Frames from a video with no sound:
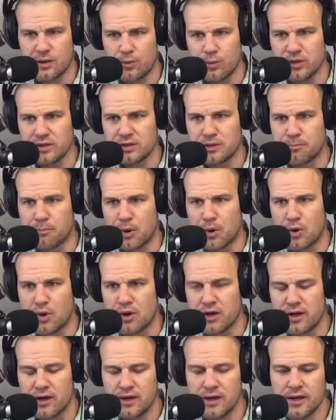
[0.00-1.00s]
with your
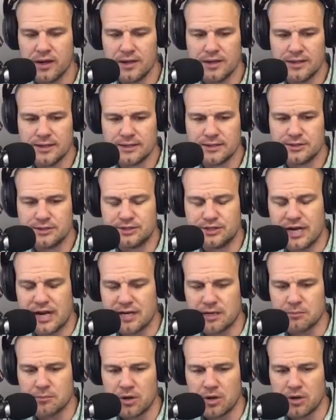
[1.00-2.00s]
boy,
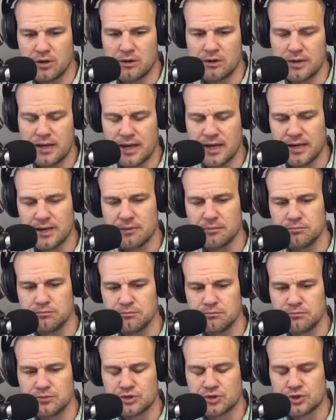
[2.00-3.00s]
Johnny Martin. I am
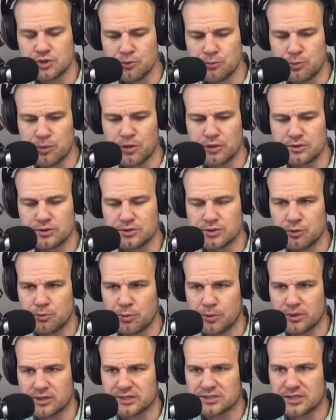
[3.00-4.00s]
super
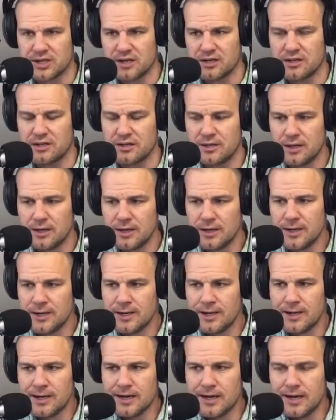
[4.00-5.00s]
excited
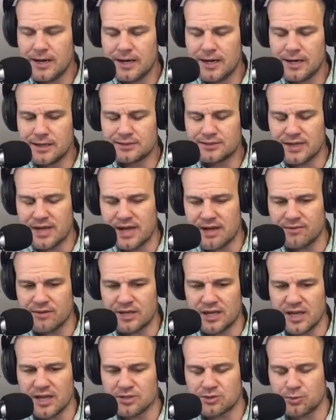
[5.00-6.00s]
to have a
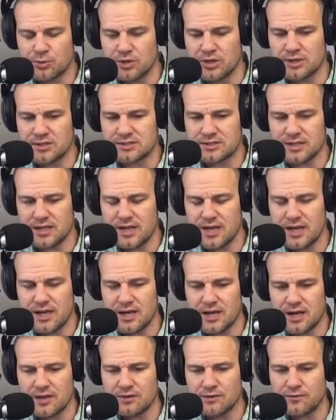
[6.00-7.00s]
guest with us
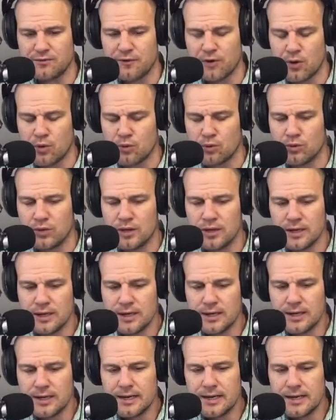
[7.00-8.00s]
today on the phone
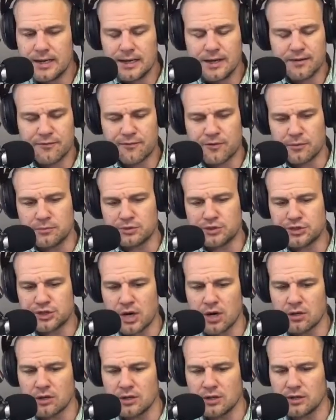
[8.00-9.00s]
from
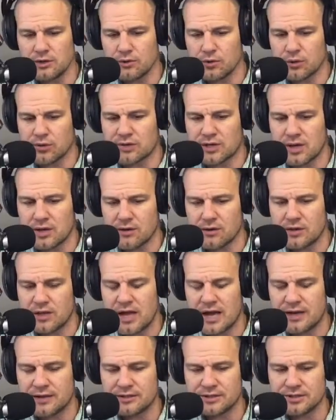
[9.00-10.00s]
Charlotte, North
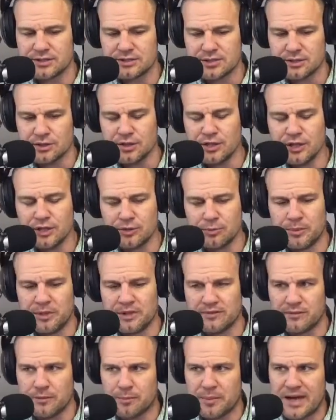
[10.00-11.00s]
Carolina. Just a little bit
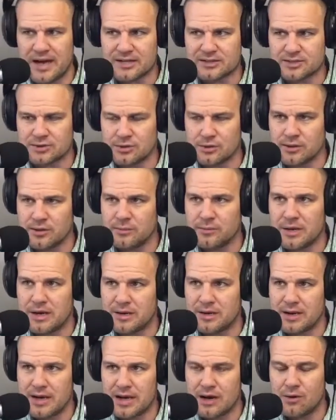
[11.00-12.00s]
of a backstory
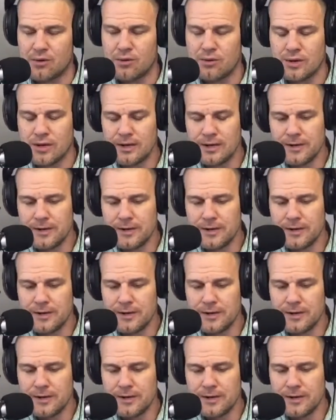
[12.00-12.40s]
about how